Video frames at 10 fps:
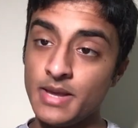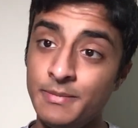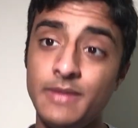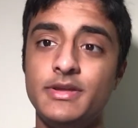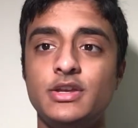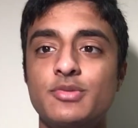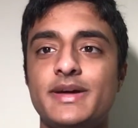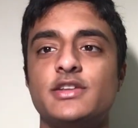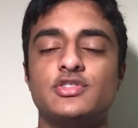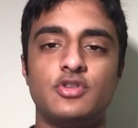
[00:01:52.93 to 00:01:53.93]
maybe a new
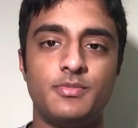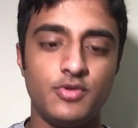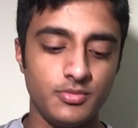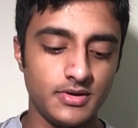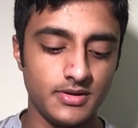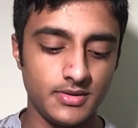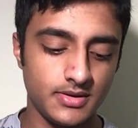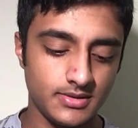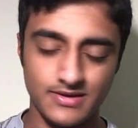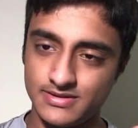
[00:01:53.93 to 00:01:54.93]
manager appointment
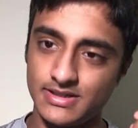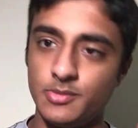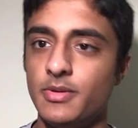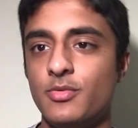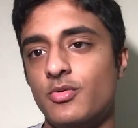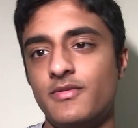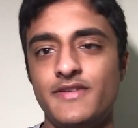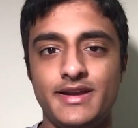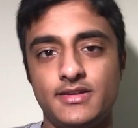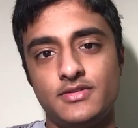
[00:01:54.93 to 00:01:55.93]
and gives us a little bit more of a
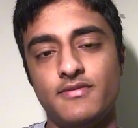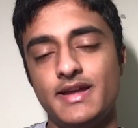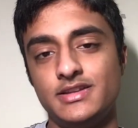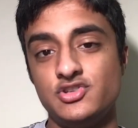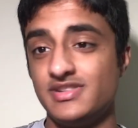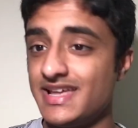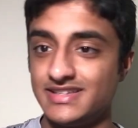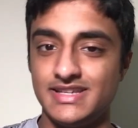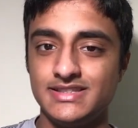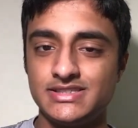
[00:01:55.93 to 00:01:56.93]
financial advantage in that
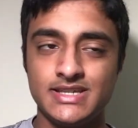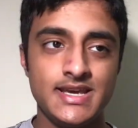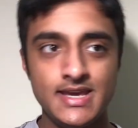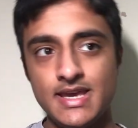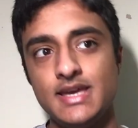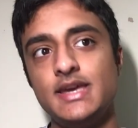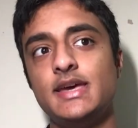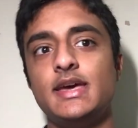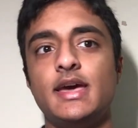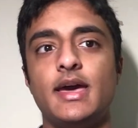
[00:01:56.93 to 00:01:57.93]
sense.
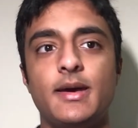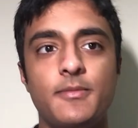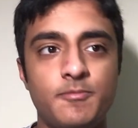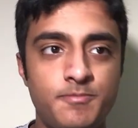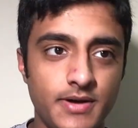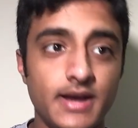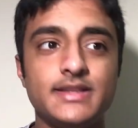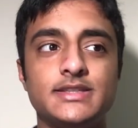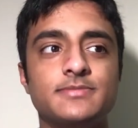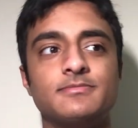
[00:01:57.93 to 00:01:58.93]

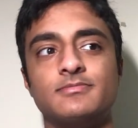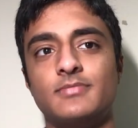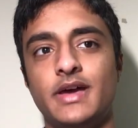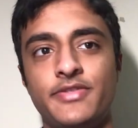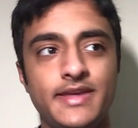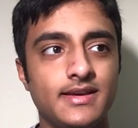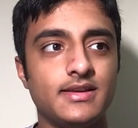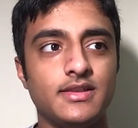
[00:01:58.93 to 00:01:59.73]
But I think